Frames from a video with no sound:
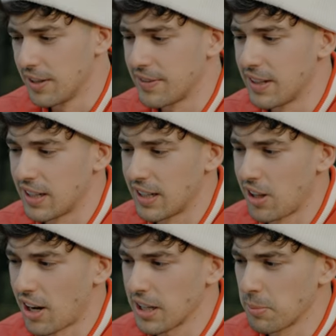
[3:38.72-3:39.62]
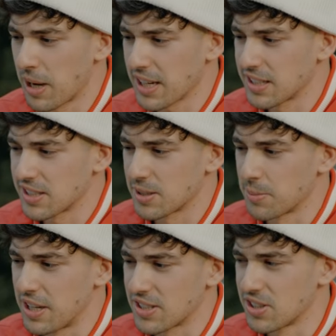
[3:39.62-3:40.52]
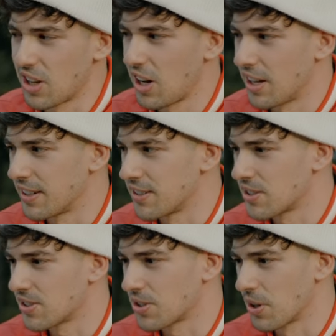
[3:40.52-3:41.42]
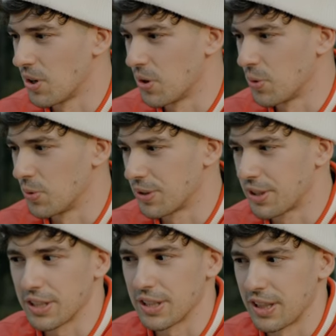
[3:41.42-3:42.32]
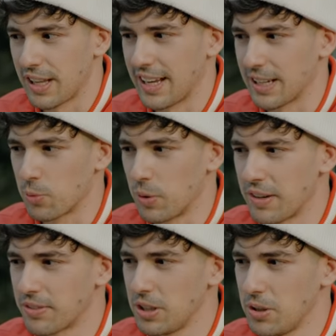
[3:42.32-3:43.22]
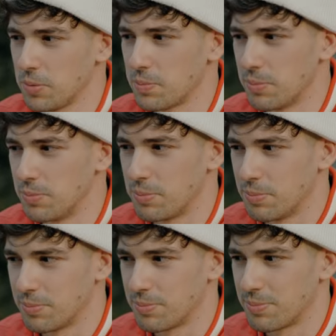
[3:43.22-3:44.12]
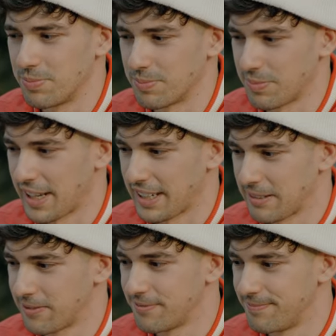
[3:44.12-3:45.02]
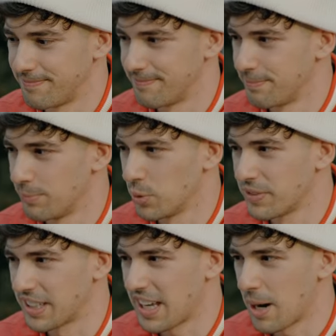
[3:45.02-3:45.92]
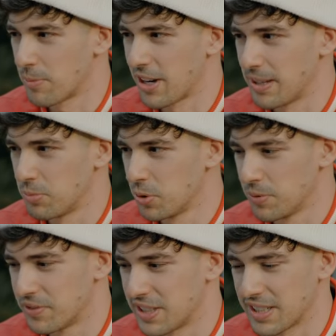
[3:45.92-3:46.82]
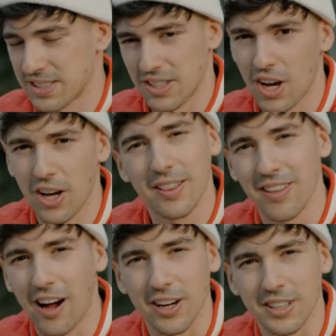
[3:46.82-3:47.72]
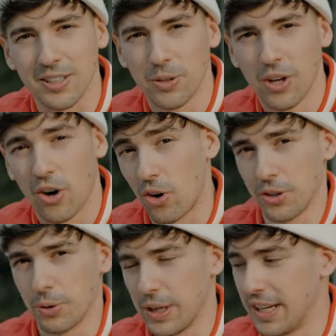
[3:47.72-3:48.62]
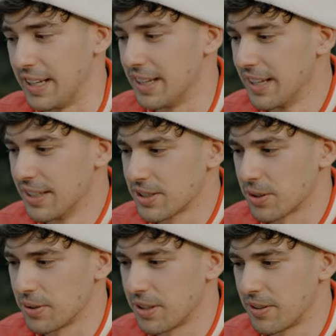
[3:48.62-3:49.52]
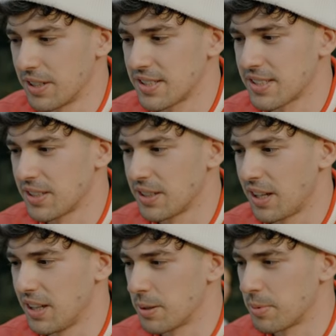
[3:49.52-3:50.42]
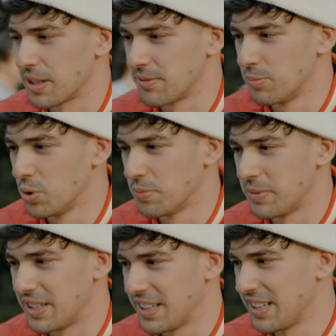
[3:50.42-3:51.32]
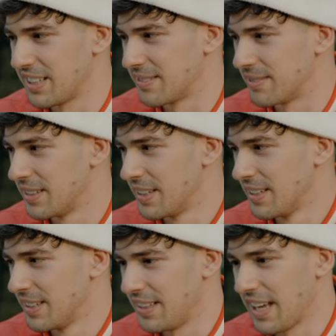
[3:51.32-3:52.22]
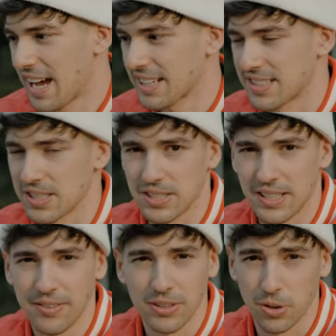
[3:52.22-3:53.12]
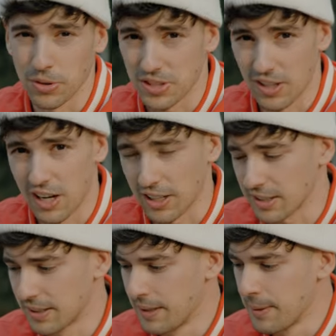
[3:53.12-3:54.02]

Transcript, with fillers: the locking mechanism is not so good. Like whenever you like move the camera, it moves. It's not locked all the way. So there is still a little bit of movement in the axis, even though it's locked.